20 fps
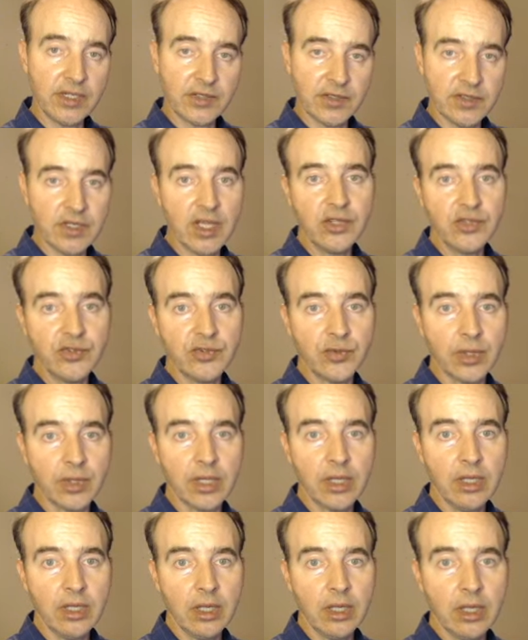
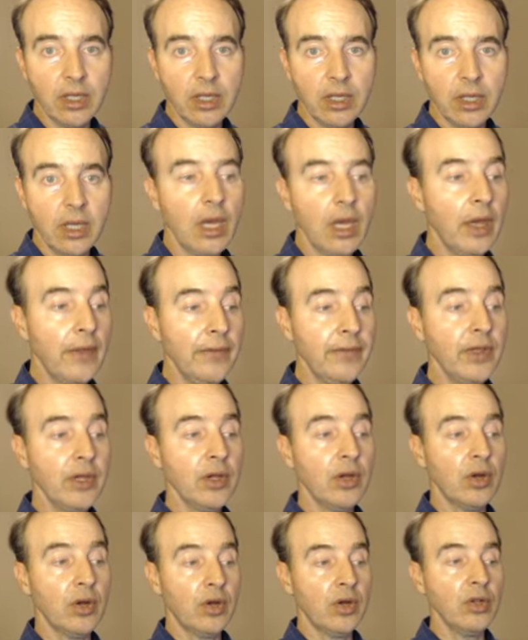century, and
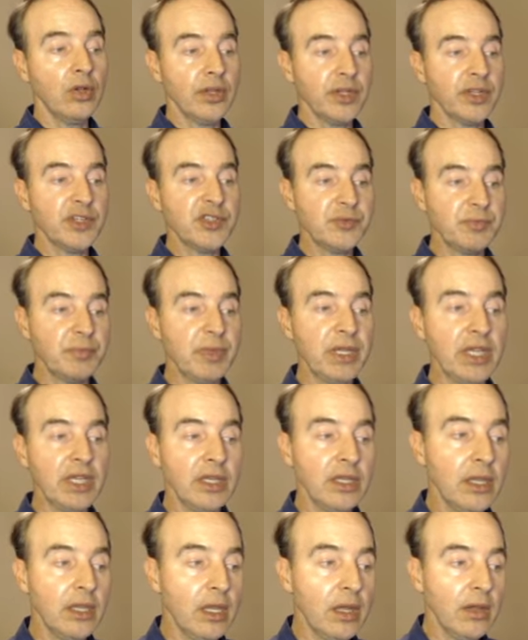the earliest
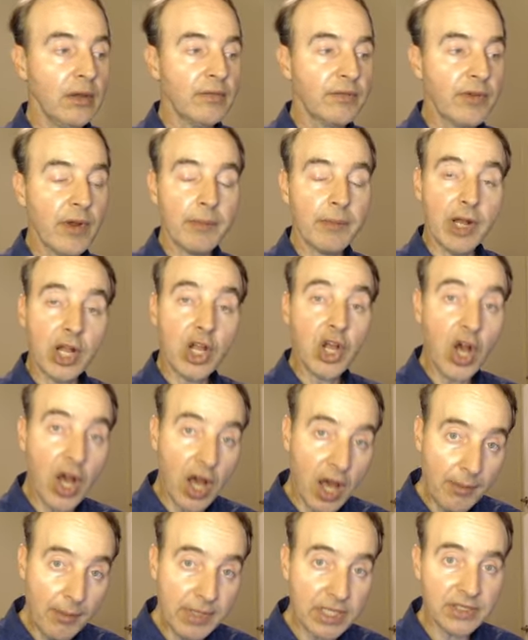being from a
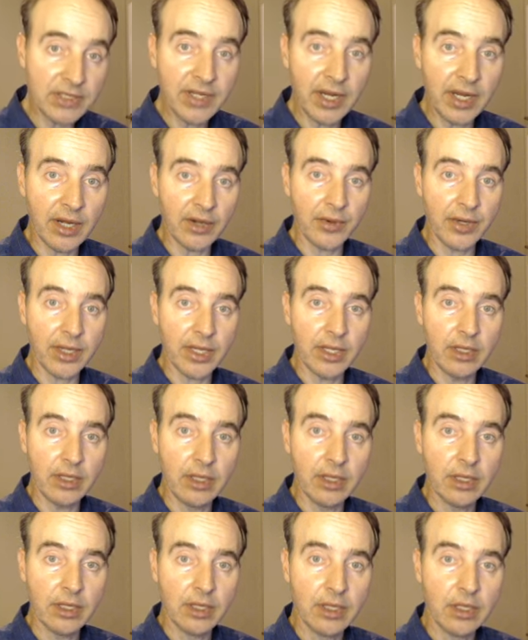commentary,
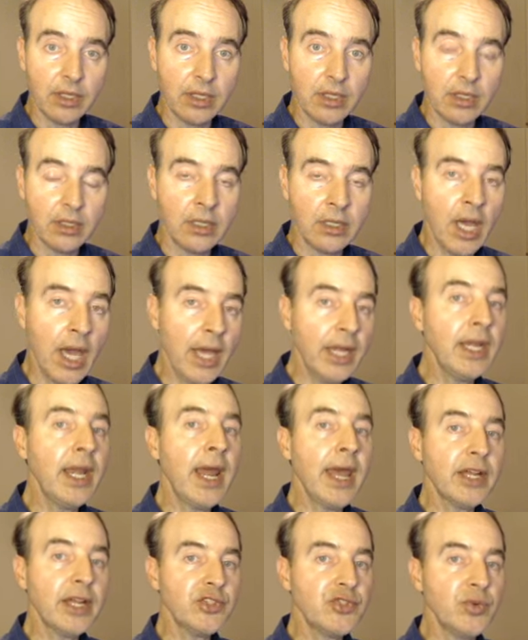not an
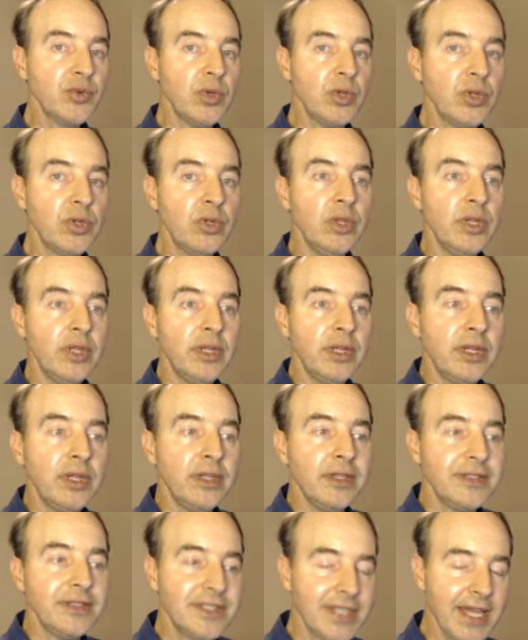actual
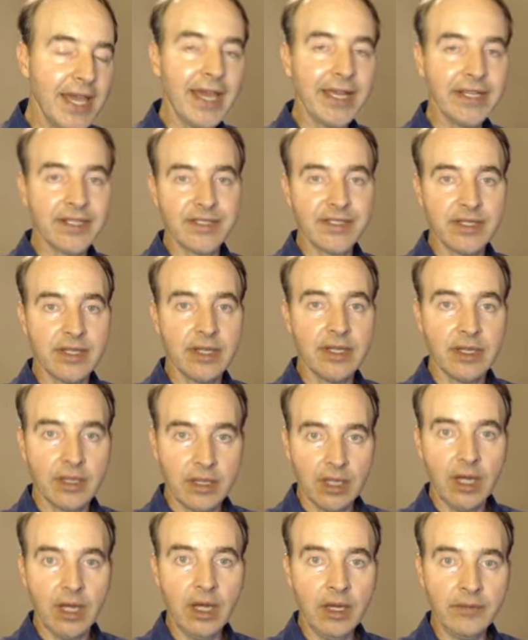text
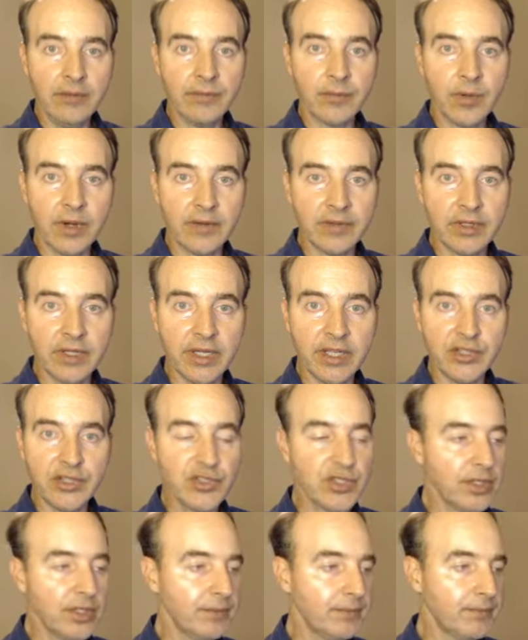of
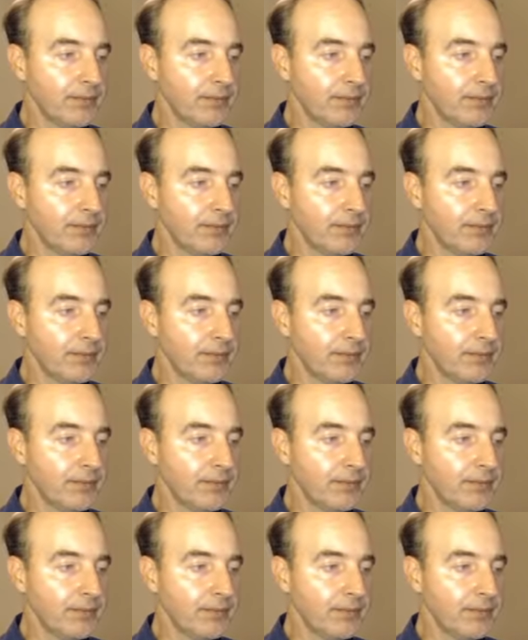Revelation.